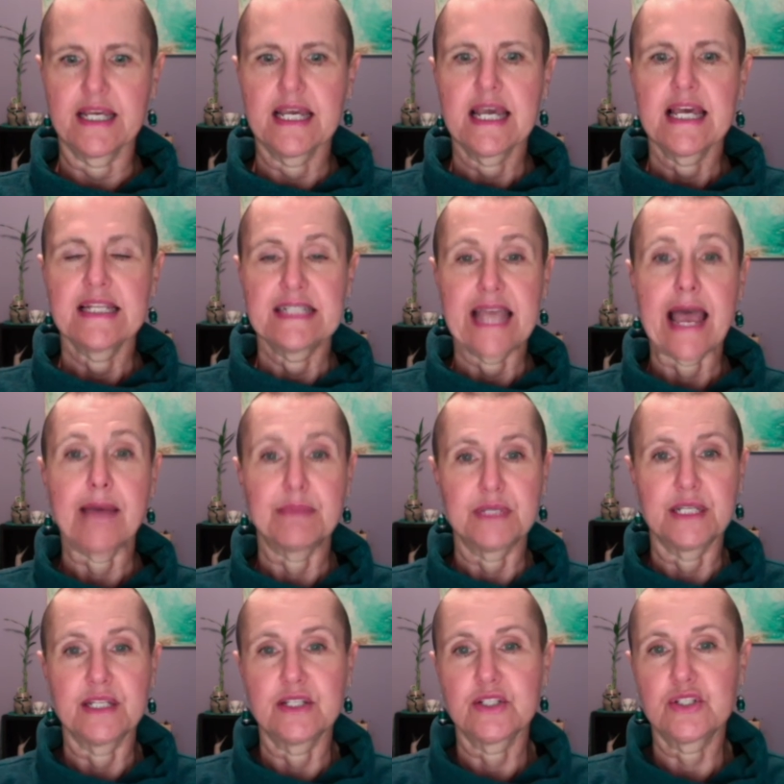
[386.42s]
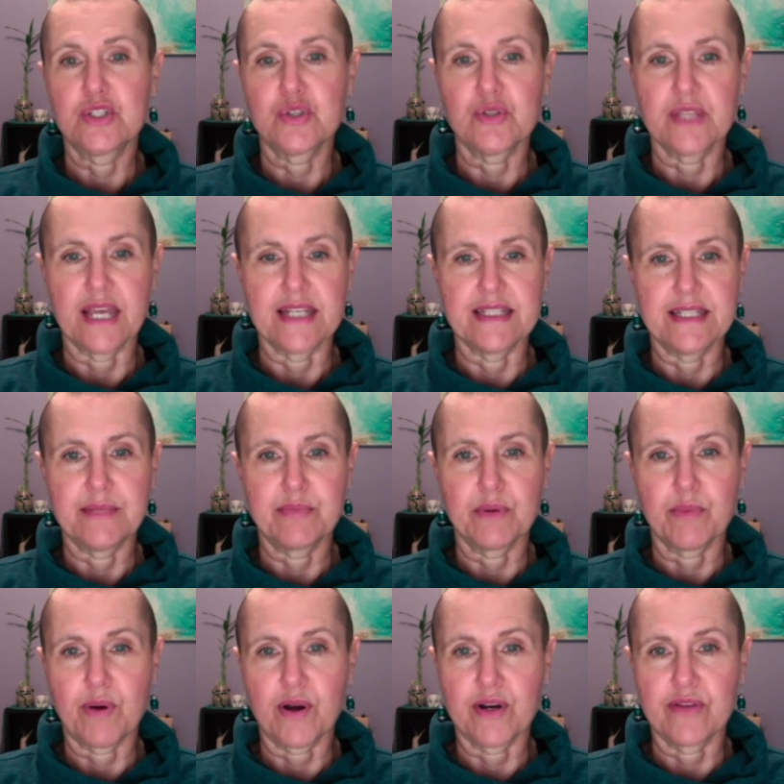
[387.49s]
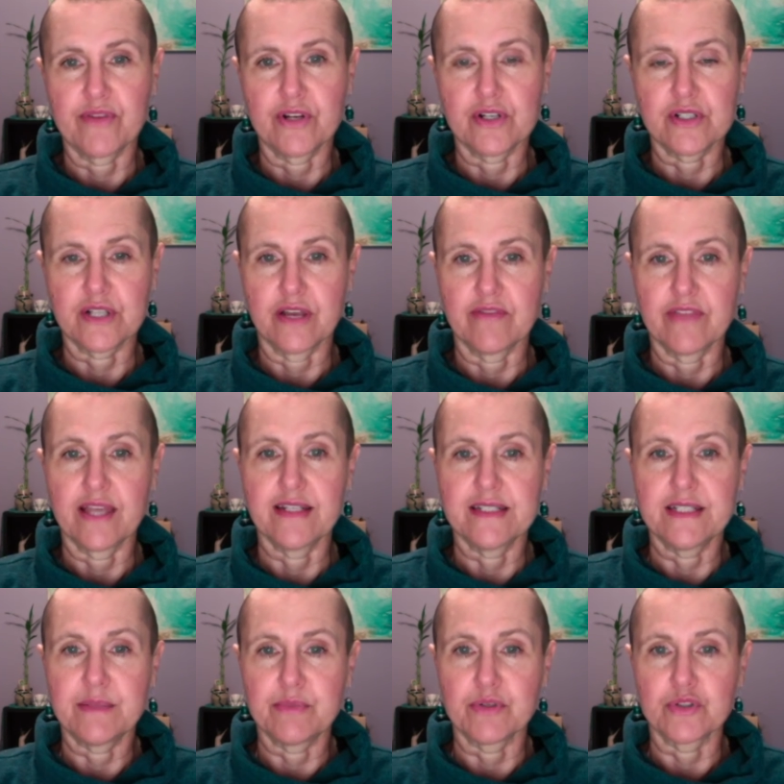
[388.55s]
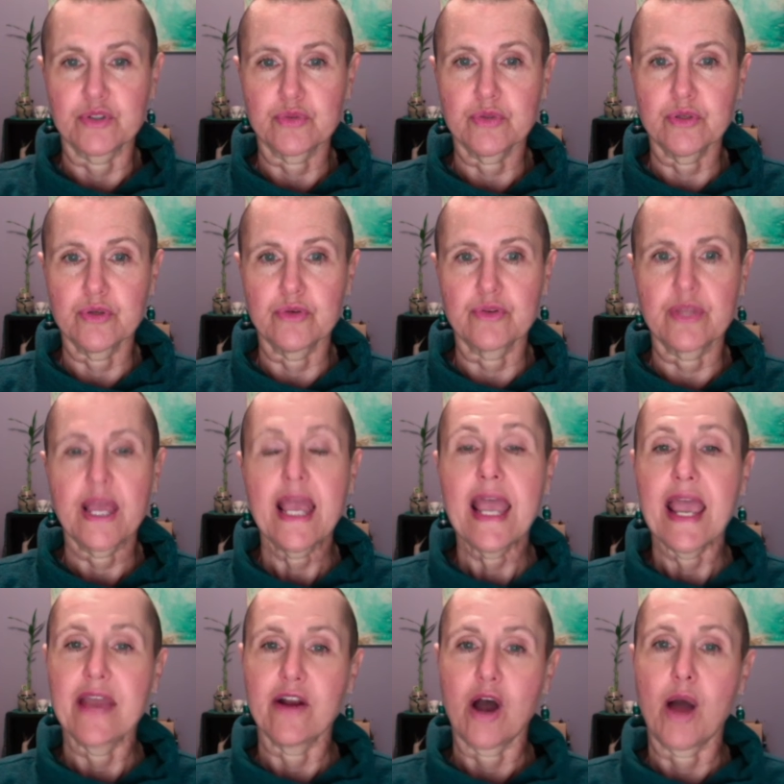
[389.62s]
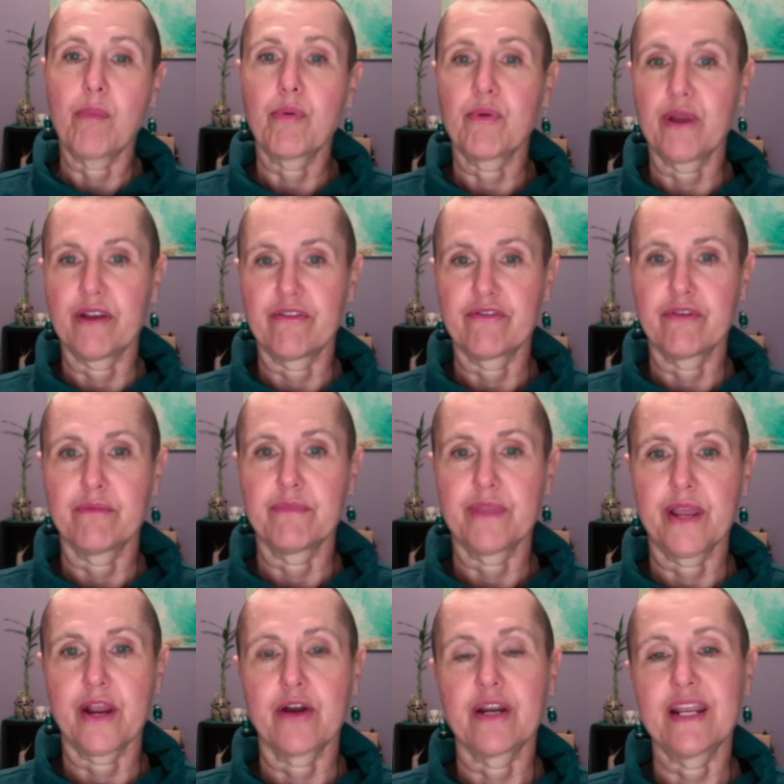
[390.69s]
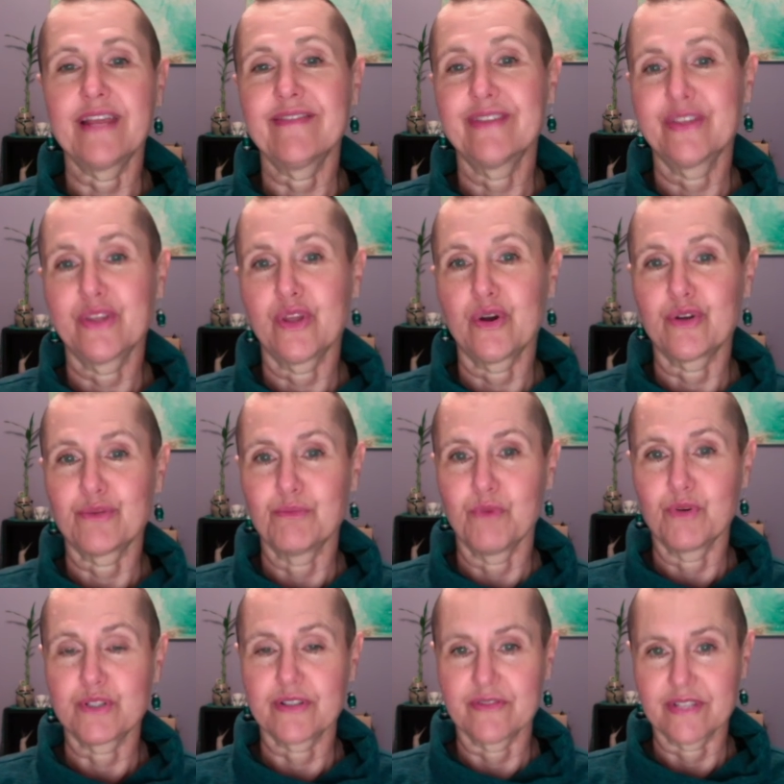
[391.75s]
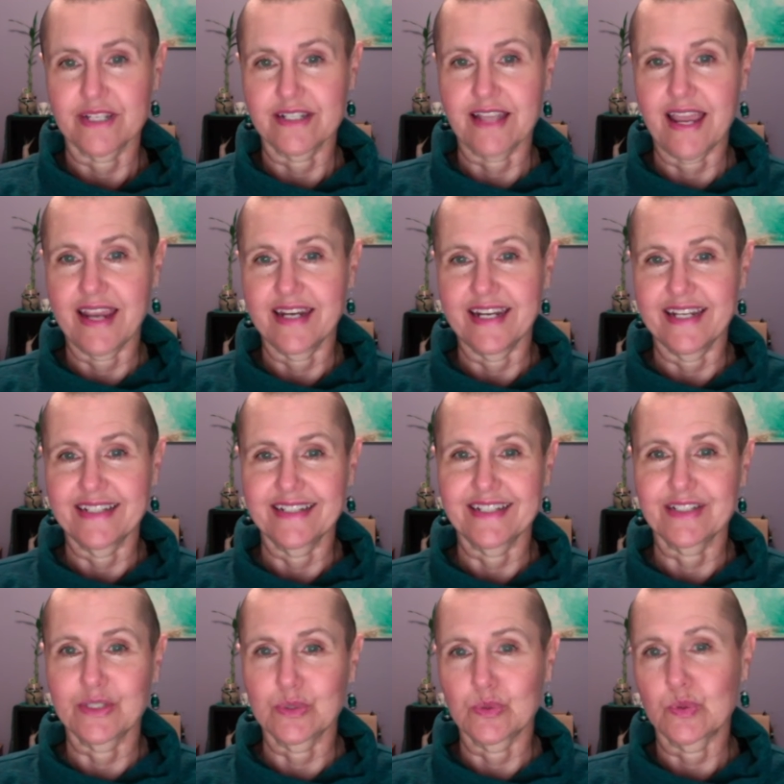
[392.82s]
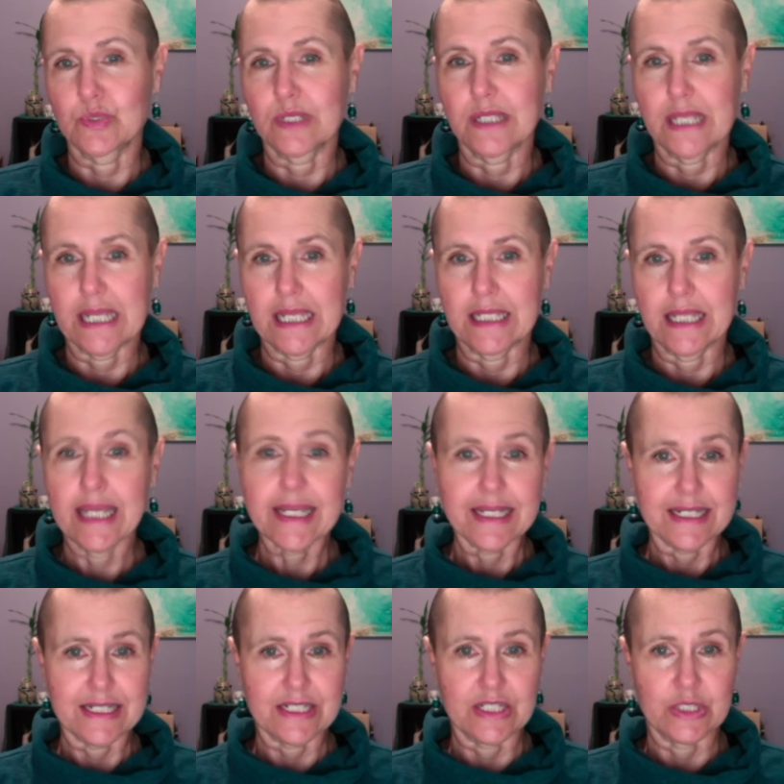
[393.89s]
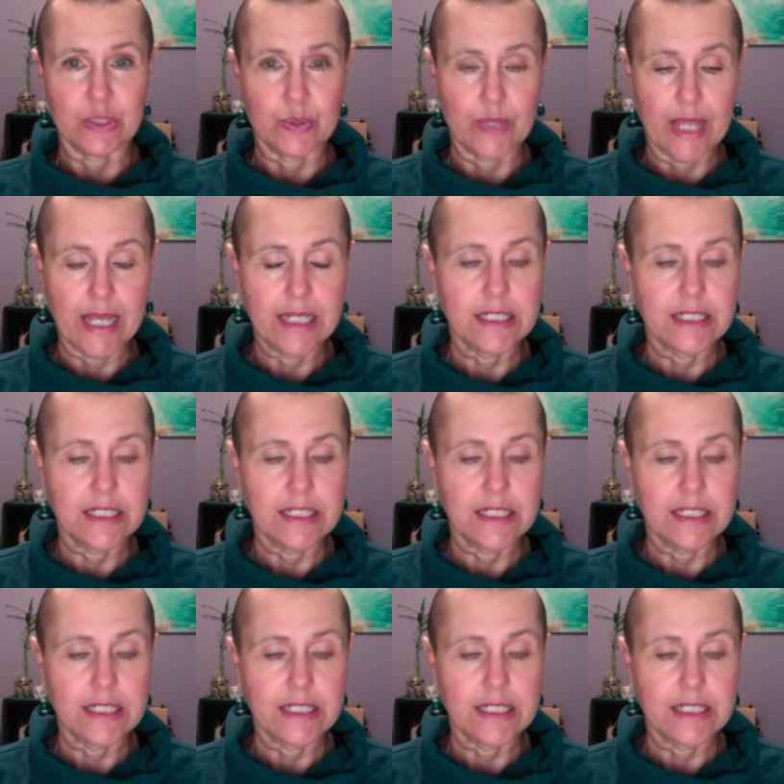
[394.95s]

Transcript: tapped into that deeper part of yourself, that deeper truth, and operate from there, even though most of society doesn't really like us to do that.